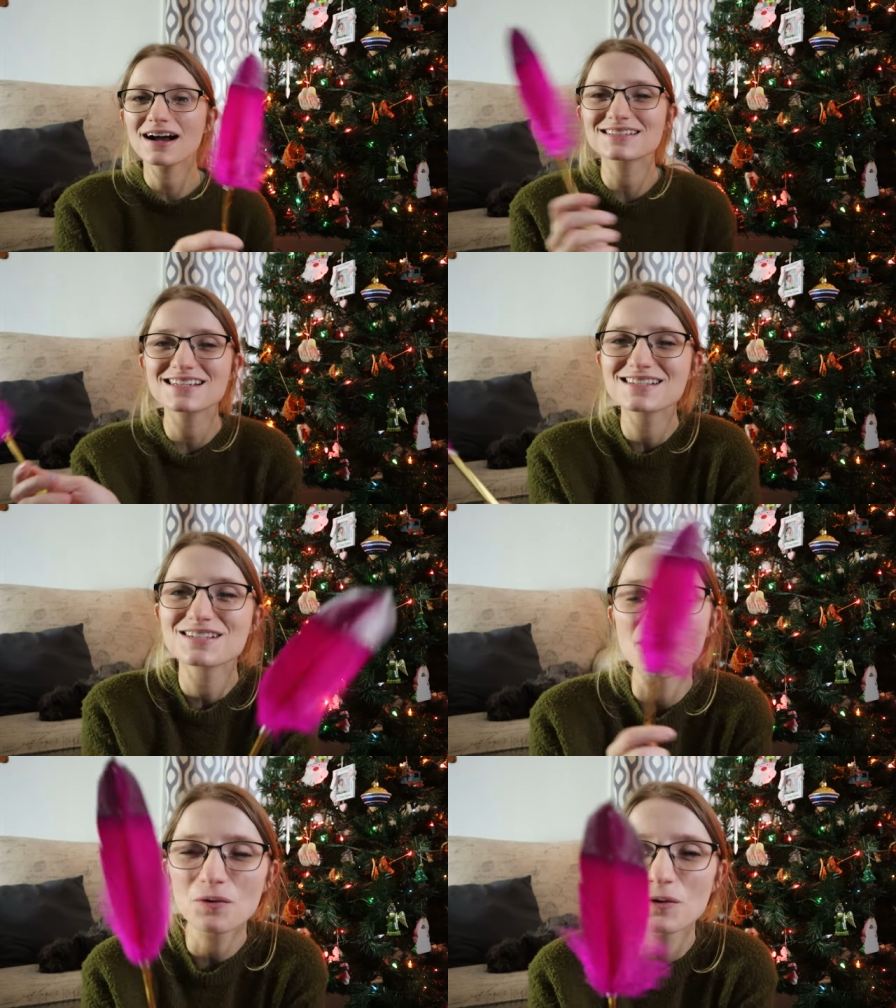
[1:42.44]
box is
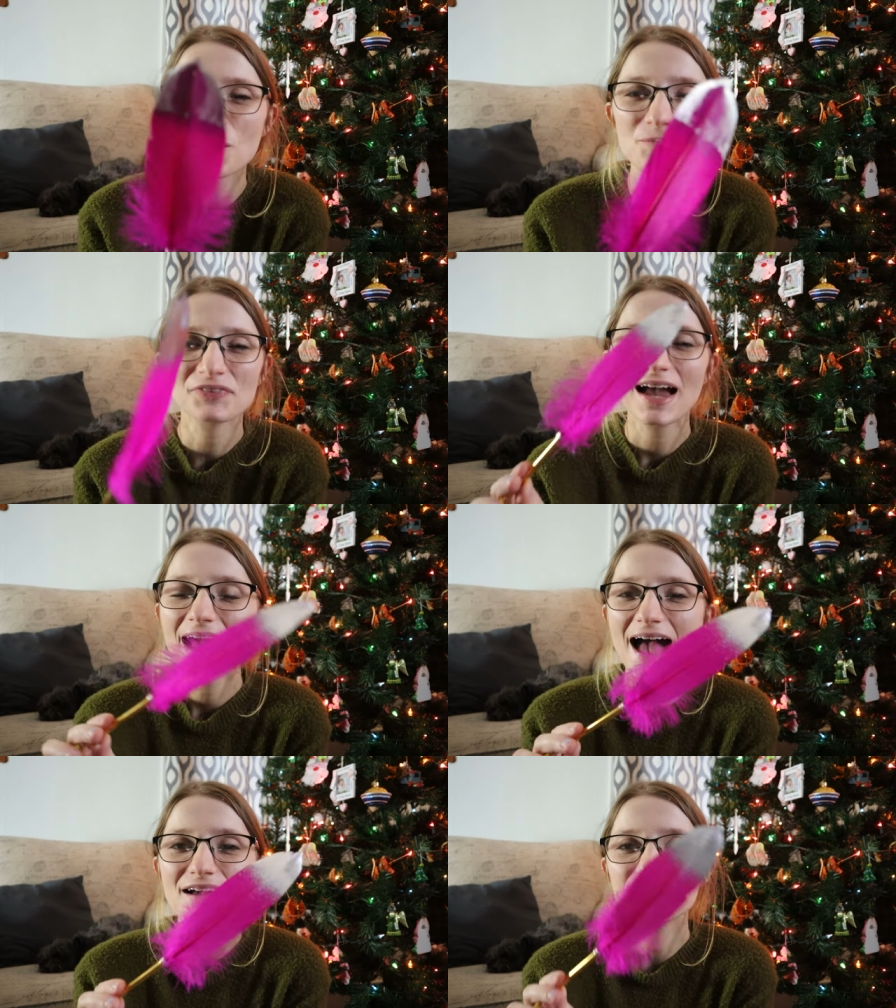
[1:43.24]
so cool.
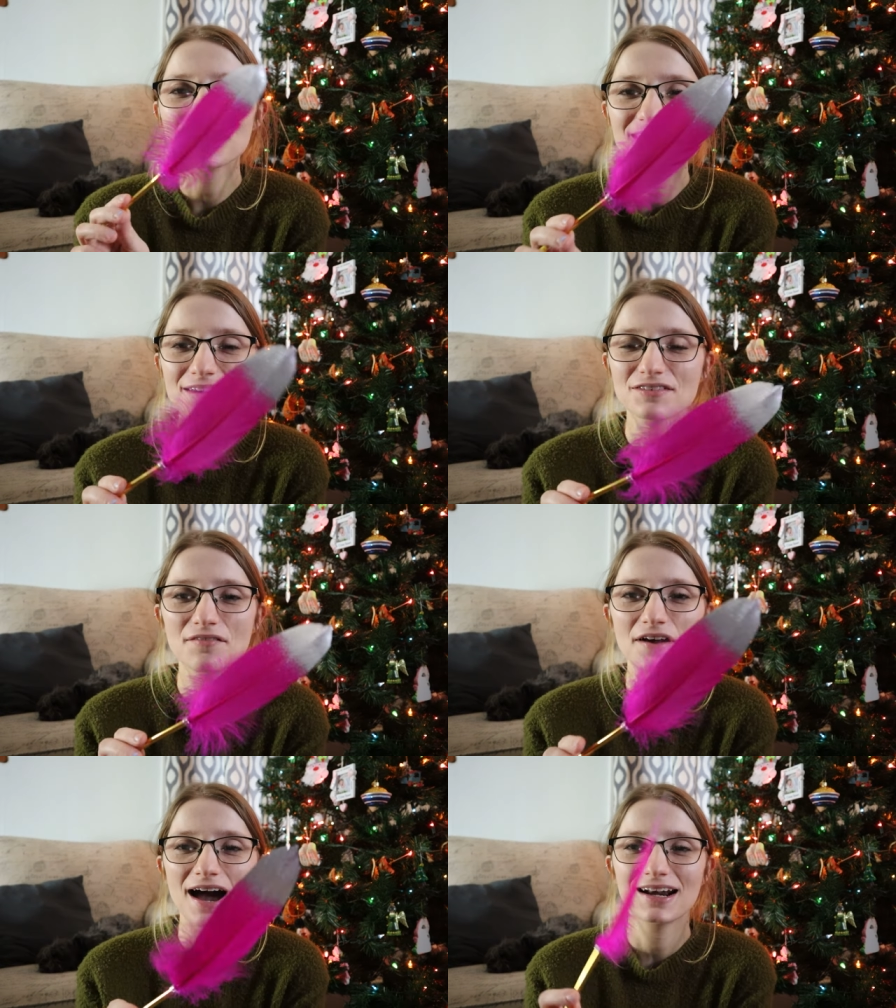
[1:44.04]
Every gift
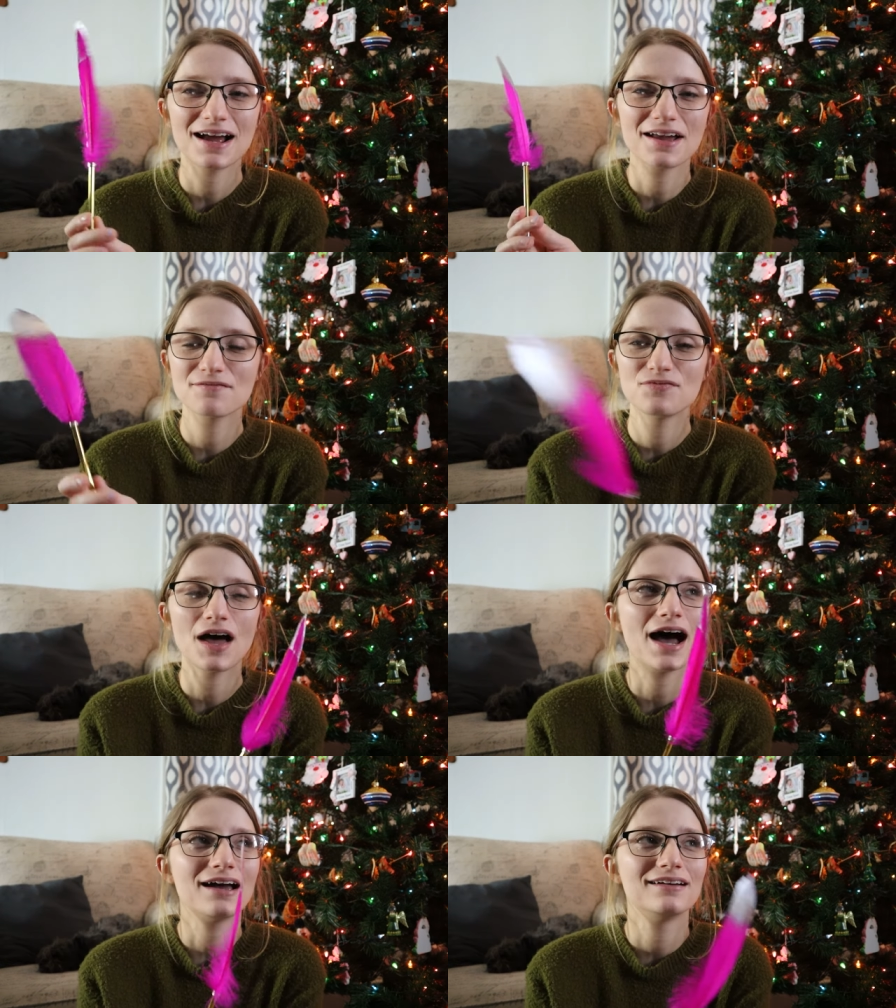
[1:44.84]
I've gotten, I have
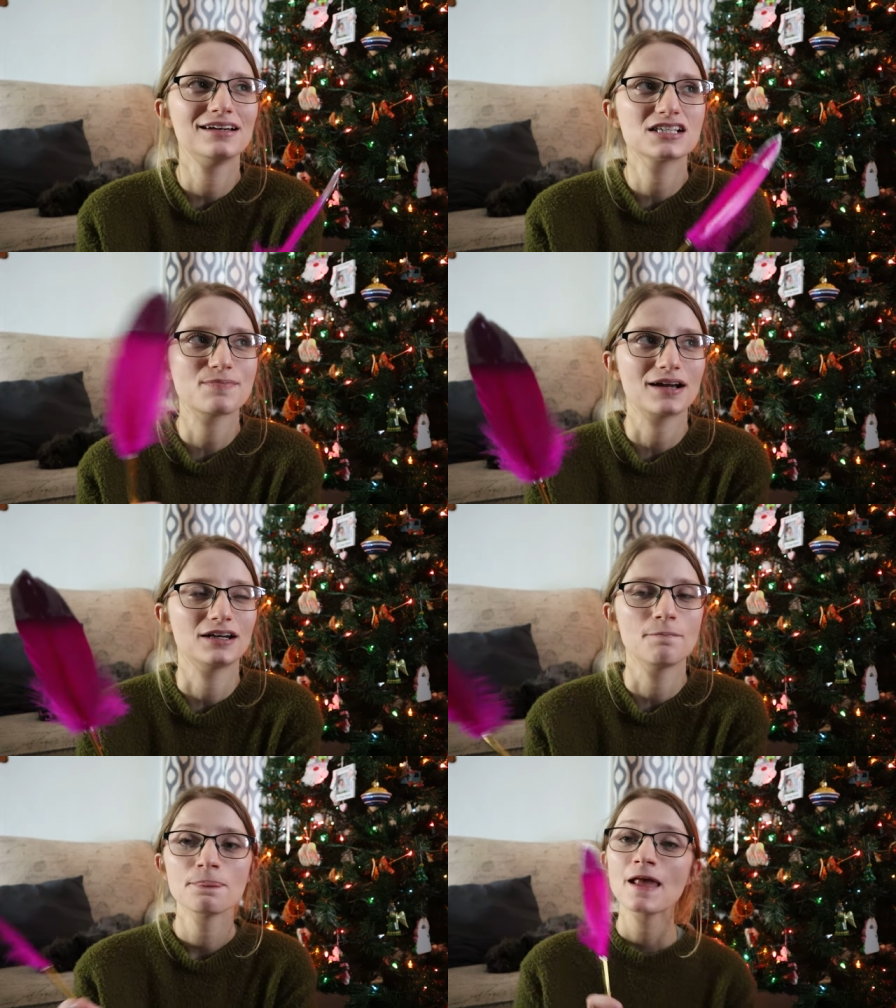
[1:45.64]
not expected.